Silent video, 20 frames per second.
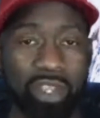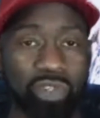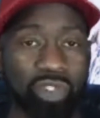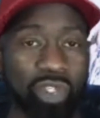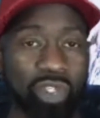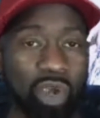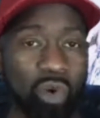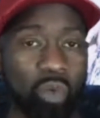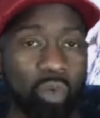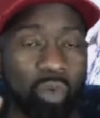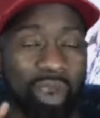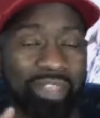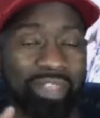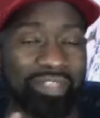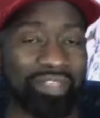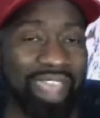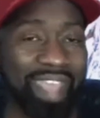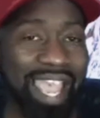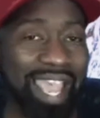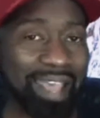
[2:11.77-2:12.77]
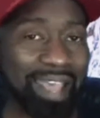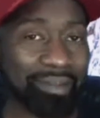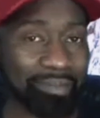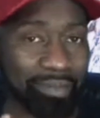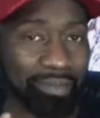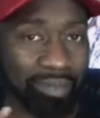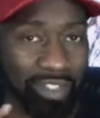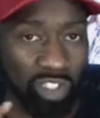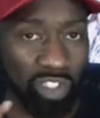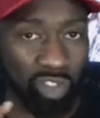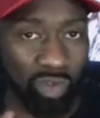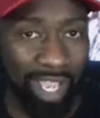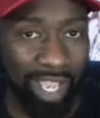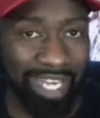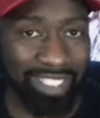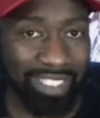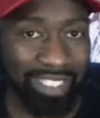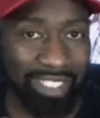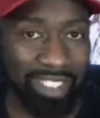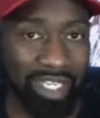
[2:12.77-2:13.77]
So what that
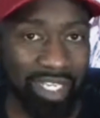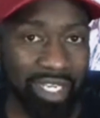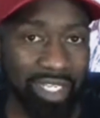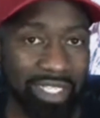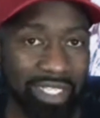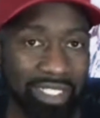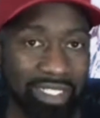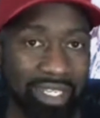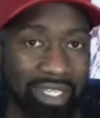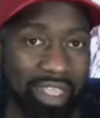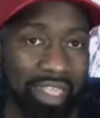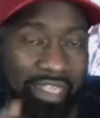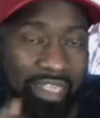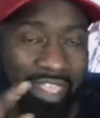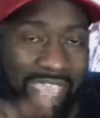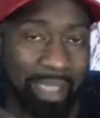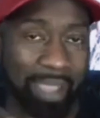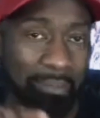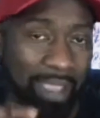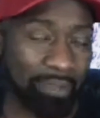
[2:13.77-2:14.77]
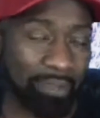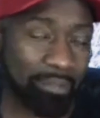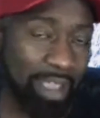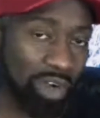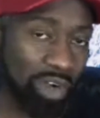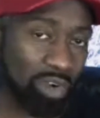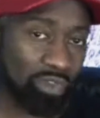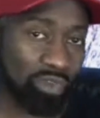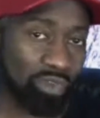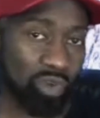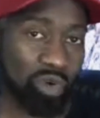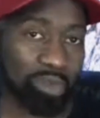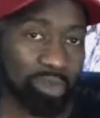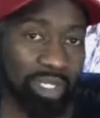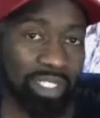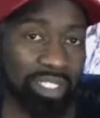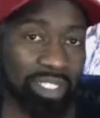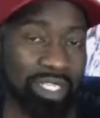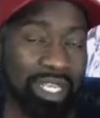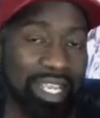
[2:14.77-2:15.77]
strategy does, that mathematical
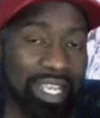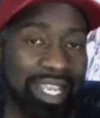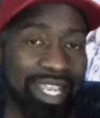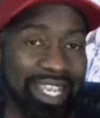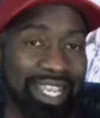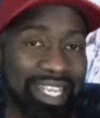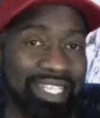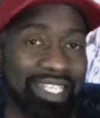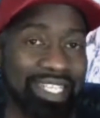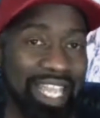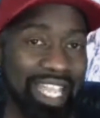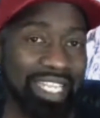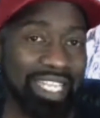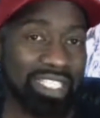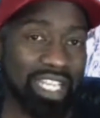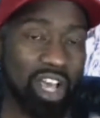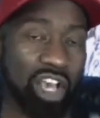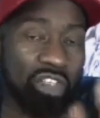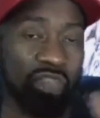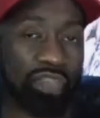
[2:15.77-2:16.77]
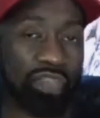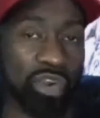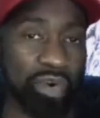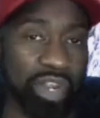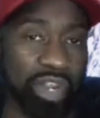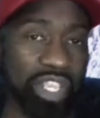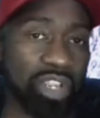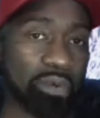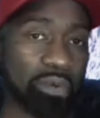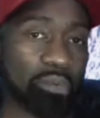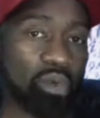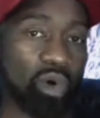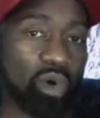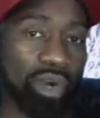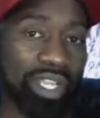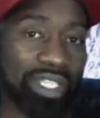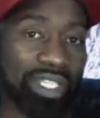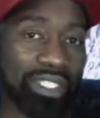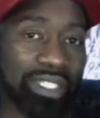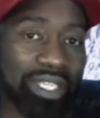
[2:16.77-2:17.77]
formula, it takes a 30-year
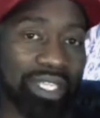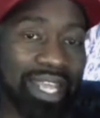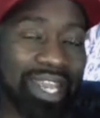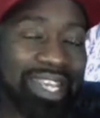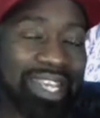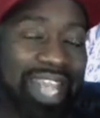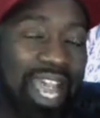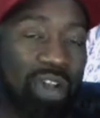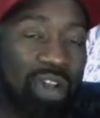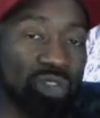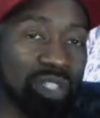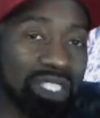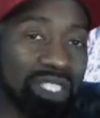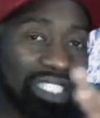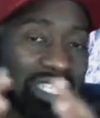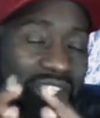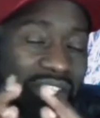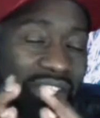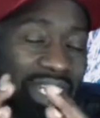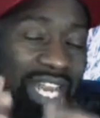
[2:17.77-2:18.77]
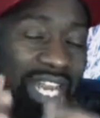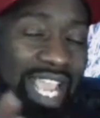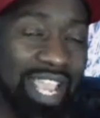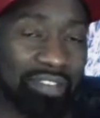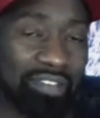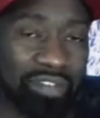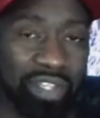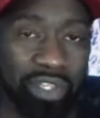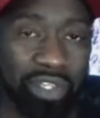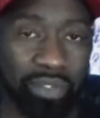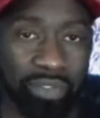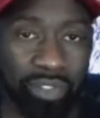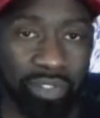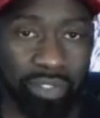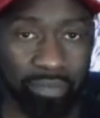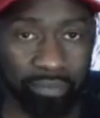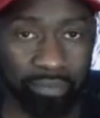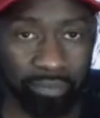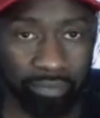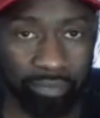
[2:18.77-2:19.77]
mortgage down to 7.5
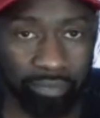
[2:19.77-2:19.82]
years.